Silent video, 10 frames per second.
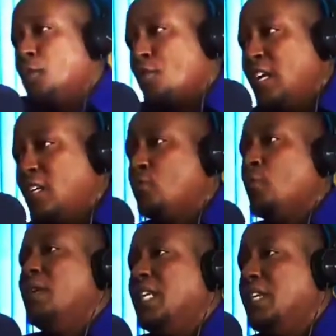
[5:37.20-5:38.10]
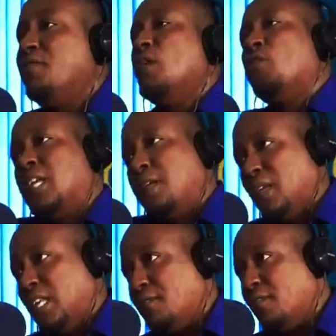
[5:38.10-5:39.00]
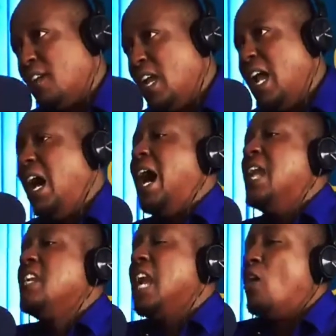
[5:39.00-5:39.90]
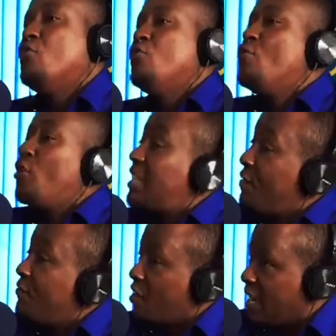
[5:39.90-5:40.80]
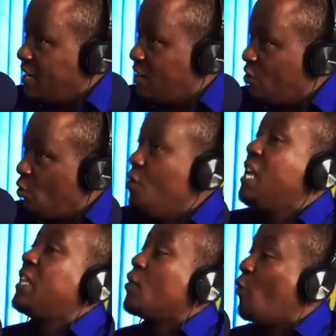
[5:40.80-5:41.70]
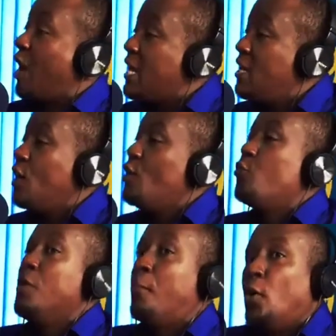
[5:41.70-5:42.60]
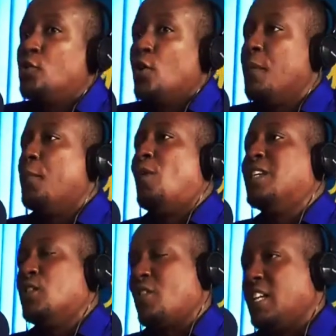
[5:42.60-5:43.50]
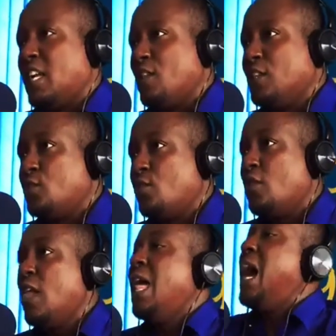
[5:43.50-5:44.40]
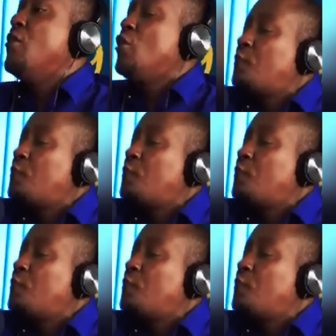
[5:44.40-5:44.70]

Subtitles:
right to believe the way they believe. And now you do not have a right, or neither do I, to impose on people what is right and what is wrong. And those